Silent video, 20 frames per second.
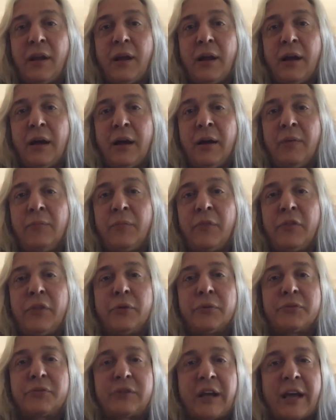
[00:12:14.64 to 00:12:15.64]
uh,
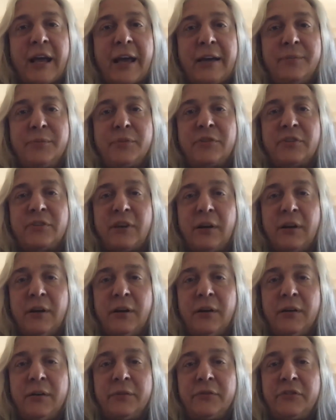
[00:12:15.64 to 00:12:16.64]
those types
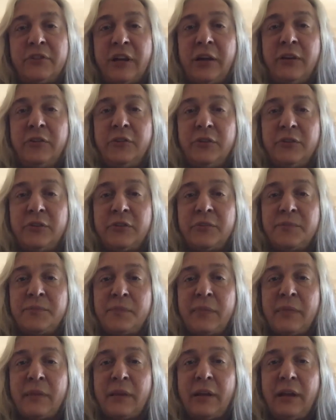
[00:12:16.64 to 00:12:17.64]
of changes
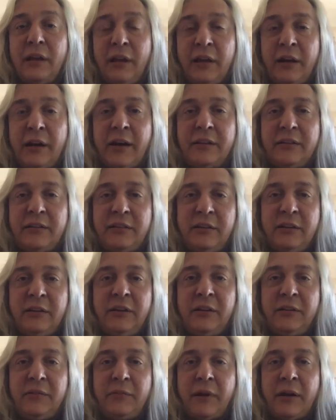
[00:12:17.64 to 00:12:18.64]
in
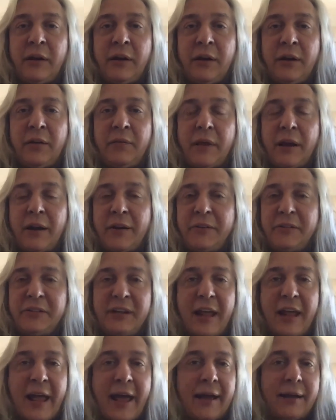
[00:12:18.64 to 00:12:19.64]
IT uh, are
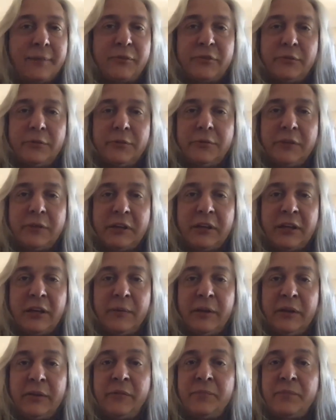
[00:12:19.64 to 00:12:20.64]
absolutely
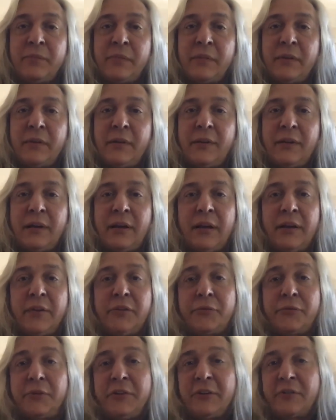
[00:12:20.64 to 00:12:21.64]
coming. Uh,
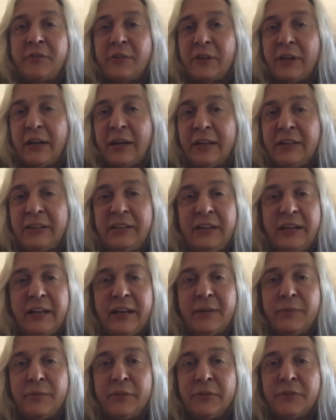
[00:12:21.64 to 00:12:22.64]
the traditional IT
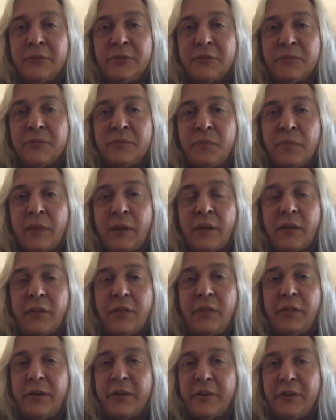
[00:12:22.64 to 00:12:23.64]
admins,
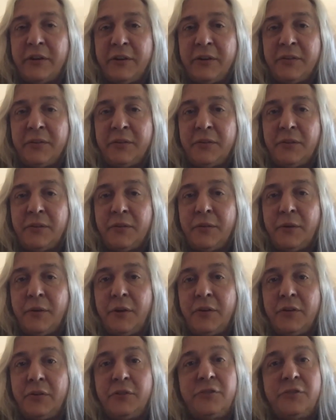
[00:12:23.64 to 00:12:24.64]
they're going to
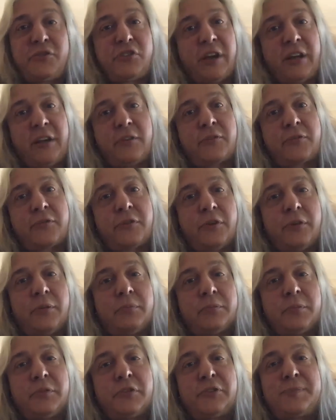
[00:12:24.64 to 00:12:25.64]
change
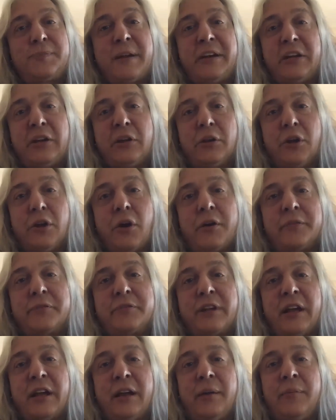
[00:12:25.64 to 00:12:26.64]
from spending a lot of
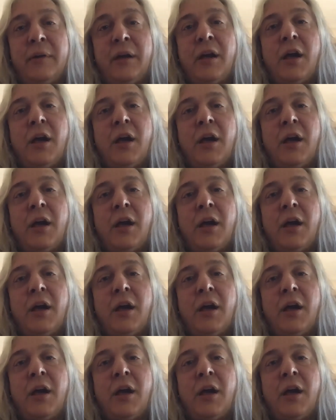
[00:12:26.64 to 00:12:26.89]
time